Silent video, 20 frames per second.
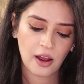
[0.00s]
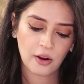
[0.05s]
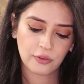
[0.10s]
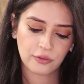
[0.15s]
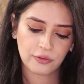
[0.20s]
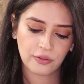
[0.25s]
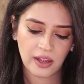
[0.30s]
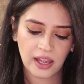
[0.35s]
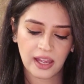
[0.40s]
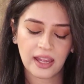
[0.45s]

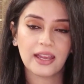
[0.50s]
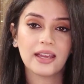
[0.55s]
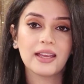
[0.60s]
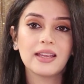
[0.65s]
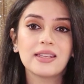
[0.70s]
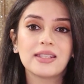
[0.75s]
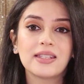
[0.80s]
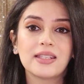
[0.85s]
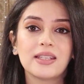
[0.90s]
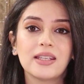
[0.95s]
outfit
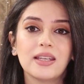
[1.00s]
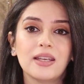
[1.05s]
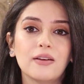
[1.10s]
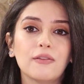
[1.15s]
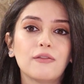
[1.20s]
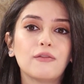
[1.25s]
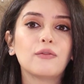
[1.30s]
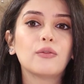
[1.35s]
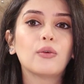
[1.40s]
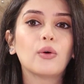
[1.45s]
is
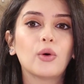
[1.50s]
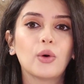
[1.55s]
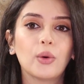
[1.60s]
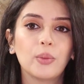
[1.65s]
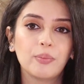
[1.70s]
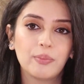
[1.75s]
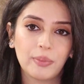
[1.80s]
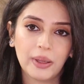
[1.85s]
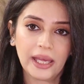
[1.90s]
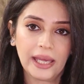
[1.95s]

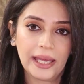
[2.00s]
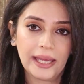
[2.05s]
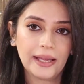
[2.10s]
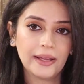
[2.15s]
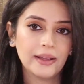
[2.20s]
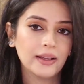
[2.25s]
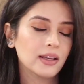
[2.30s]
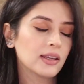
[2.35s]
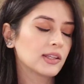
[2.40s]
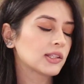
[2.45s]
D4B.
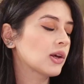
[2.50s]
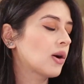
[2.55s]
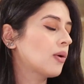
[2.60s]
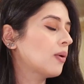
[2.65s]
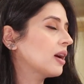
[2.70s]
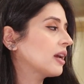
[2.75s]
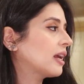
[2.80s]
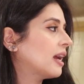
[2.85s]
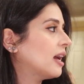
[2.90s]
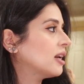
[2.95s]

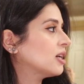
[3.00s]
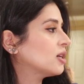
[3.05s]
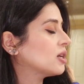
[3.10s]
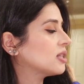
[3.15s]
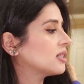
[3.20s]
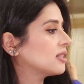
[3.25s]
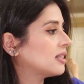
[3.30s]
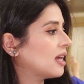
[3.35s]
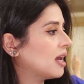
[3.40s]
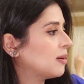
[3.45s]
So
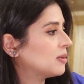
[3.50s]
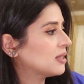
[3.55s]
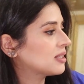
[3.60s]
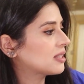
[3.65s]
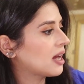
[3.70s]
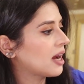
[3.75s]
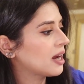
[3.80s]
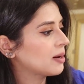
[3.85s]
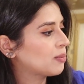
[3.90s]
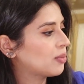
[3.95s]
again, same
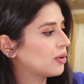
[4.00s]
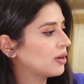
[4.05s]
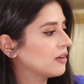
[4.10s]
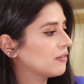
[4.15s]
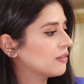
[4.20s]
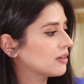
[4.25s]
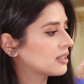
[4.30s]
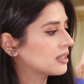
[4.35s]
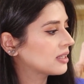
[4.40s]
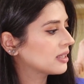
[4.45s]
design
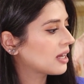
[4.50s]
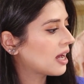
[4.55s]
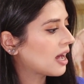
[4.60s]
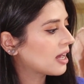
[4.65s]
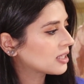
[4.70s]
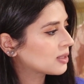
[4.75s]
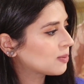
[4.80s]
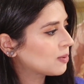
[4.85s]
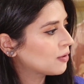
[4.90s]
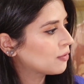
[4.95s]
previously
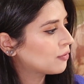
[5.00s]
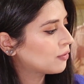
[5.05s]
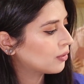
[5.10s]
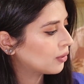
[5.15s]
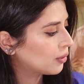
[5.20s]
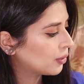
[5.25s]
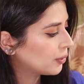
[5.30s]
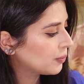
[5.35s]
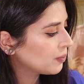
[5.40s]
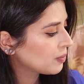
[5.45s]
as
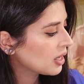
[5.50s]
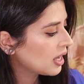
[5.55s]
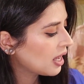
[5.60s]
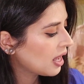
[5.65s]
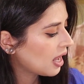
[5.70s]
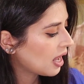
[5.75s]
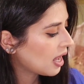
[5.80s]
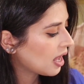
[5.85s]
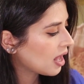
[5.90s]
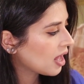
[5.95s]
before,
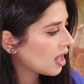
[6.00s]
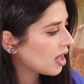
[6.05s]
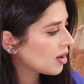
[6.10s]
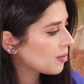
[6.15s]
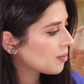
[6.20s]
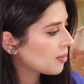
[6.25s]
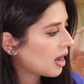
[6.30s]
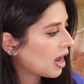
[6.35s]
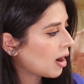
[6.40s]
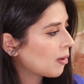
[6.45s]

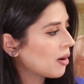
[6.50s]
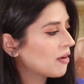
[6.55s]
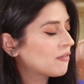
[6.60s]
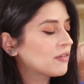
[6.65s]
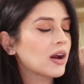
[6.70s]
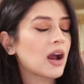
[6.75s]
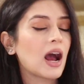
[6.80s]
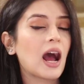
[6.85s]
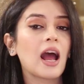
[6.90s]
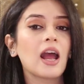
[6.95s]
um,
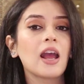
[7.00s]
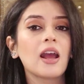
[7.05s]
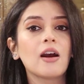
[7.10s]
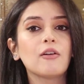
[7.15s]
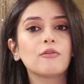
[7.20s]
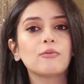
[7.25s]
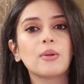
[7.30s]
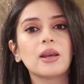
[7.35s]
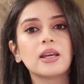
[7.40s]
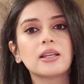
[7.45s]
however, I
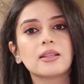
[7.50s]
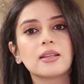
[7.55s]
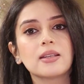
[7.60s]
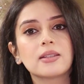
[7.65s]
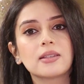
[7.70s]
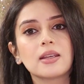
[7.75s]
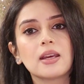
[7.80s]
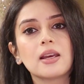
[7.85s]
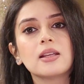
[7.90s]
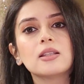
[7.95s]
have made
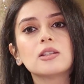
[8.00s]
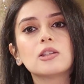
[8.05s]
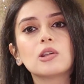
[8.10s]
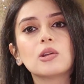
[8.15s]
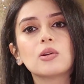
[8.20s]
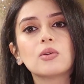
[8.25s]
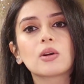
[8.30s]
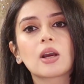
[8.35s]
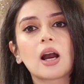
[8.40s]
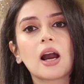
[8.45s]
this
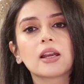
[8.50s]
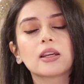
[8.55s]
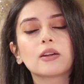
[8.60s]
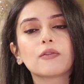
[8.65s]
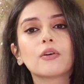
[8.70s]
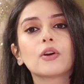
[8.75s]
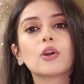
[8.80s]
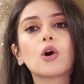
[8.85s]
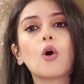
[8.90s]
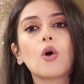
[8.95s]
into kind
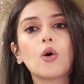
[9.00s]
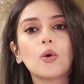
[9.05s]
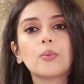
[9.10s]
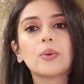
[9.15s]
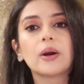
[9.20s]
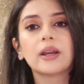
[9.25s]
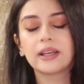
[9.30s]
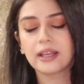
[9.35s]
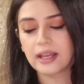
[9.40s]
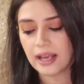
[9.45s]
of an
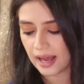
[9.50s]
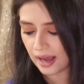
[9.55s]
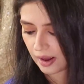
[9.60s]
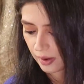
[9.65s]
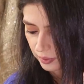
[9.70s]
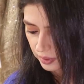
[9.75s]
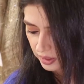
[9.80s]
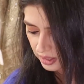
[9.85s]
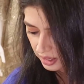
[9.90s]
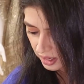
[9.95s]
open
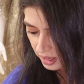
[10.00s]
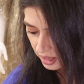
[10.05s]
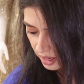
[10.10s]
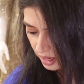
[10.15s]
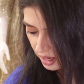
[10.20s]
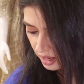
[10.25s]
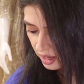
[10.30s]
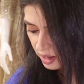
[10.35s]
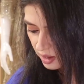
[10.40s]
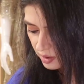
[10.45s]
gown.
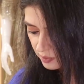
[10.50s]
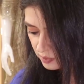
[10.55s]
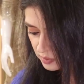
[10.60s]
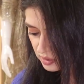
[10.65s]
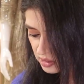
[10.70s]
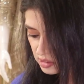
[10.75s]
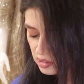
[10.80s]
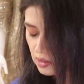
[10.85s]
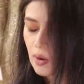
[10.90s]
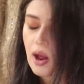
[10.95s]

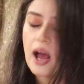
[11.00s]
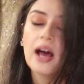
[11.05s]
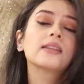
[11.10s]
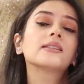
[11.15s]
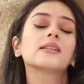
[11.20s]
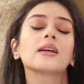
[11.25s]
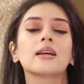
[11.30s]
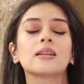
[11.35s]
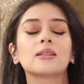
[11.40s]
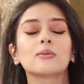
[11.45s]
Um, so
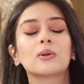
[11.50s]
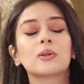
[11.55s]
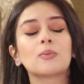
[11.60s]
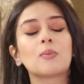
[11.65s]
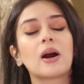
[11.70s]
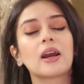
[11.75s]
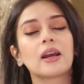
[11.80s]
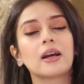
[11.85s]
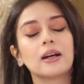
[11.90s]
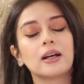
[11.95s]
as it is with
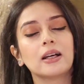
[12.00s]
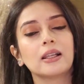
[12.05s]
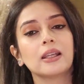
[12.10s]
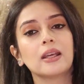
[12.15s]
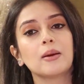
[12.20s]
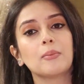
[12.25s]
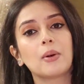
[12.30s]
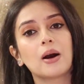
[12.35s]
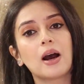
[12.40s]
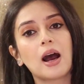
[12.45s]
Maya
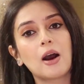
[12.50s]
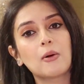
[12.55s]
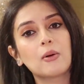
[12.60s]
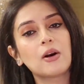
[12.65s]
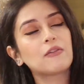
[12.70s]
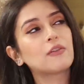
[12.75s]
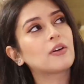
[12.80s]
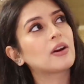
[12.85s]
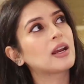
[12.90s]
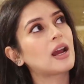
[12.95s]
Ali, but
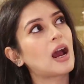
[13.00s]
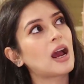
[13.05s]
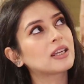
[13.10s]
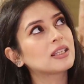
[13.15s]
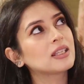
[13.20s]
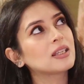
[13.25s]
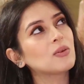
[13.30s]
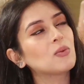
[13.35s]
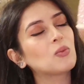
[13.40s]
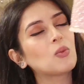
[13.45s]
however,
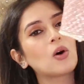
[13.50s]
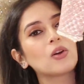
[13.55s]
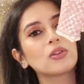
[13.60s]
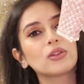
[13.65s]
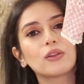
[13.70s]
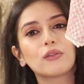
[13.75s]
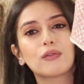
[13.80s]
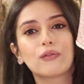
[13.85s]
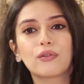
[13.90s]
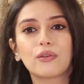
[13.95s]
I didn't
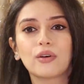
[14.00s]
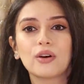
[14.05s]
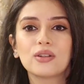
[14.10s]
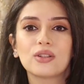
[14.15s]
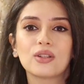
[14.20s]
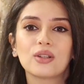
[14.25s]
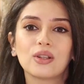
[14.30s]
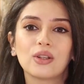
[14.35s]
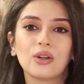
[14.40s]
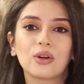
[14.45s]
want the
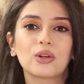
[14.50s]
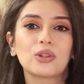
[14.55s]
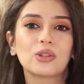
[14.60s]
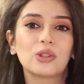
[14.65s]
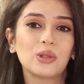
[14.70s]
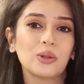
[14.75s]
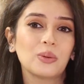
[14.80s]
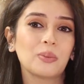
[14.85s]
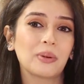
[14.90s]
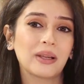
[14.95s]
front to look
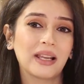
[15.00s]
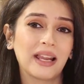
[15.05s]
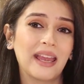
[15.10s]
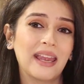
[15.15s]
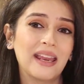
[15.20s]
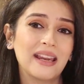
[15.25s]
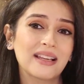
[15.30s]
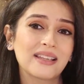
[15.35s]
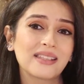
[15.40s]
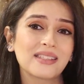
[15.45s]
too
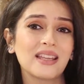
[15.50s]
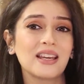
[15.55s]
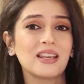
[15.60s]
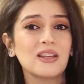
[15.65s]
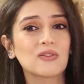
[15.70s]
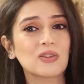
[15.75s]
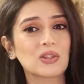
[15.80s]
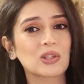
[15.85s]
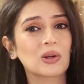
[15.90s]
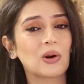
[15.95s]
plain because
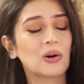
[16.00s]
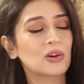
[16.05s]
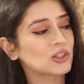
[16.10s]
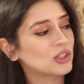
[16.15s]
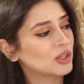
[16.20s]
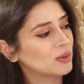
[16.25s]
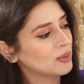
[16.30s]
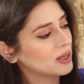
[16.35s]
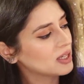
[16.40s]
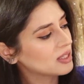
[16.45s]
then you've just got
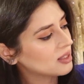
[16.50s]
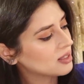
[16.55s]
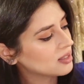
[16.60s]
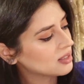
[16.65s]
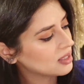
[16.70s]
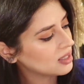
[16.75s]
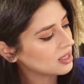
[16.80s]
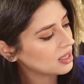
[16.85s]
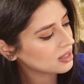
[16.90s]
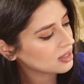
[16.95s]
a chemise
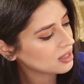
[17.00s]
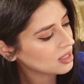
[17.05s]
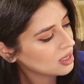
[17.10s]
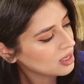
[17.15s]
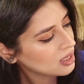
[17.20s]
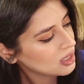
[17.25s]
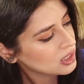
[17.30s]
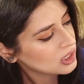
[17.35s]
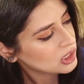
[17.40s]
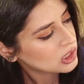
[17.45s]
underneath.
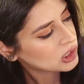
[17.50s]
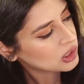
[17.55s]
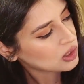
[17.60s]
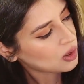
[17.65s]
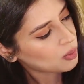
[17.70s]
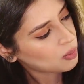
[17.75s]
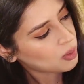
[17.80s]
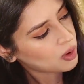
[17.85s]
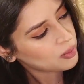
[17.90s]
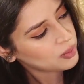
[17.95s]

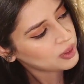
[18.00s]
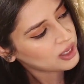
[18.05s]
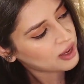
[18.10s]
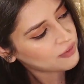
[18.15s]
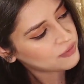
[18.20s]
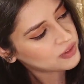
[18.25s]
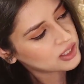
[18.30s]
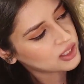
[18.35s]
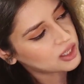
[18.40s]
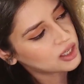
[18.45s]
So what we
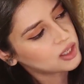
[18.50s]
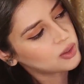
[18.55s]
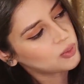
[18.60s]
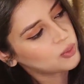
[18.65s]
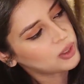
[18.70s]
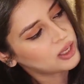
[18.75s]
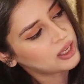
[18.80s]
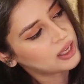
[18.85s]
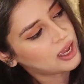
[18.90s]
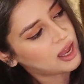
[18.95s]
have
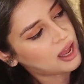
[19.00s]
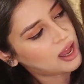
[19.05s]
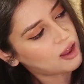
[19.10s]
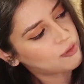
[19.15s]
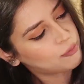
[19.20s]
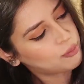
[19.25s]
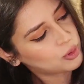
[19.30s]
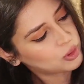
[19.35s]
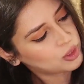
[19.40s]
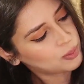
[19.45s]
done, we
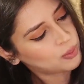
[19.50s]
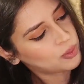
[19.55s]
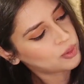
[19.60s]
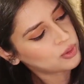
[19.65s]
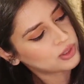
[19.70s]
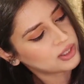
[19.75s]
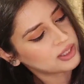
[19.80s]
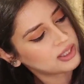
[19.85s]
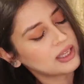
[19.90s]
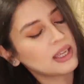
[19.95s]
have put the
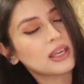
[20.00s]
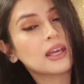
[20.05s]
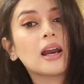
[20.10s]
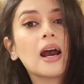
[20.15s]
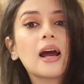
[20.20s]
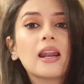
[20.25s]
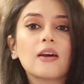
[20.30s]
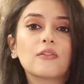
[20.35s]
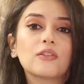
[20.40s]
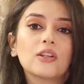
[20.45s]
borders
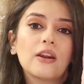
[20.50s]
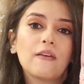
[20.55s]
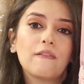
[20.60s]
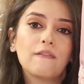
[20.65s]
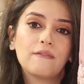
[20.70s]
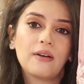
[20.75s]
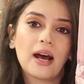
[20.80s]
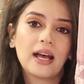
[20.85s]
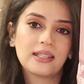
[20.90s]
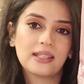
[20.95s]
here and I've done
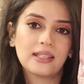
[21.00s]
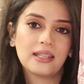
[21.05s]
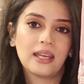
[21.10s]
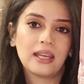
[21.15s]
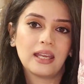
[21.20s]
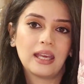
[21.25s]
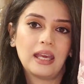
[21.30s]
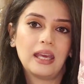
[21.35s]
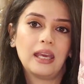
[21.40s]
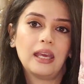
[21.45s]
a
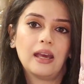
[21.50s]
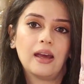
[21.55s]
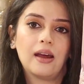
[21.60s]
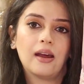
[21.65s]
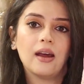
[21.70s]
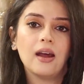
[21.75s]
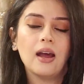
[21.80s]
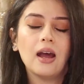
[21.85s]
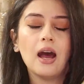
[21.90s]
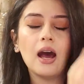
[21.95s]
fastening
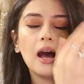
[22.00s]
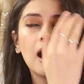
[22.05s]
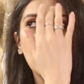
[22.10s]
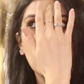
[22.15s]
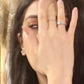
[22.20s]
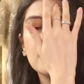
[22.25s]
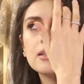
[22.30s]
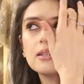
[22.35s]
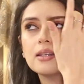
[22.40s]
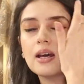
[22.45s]
here
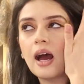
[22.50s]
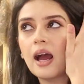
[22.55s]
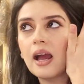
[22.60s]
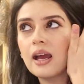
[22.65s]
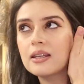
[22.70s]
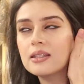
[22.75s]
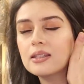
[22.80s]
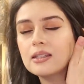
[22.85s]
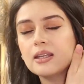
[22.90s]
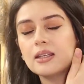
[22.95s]
and
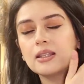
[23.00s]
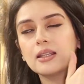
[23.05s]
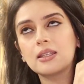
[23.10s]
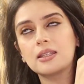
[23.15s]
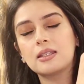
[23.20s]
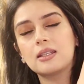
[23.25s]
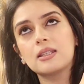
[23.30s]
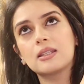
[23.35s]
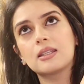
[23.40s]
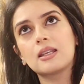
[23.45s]
I had seen
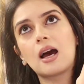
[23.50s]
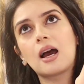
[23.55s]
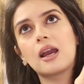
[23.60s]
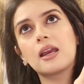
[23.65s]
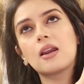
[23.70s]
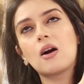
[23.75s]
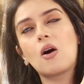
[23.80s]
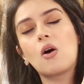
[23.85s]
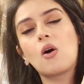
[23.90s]
this design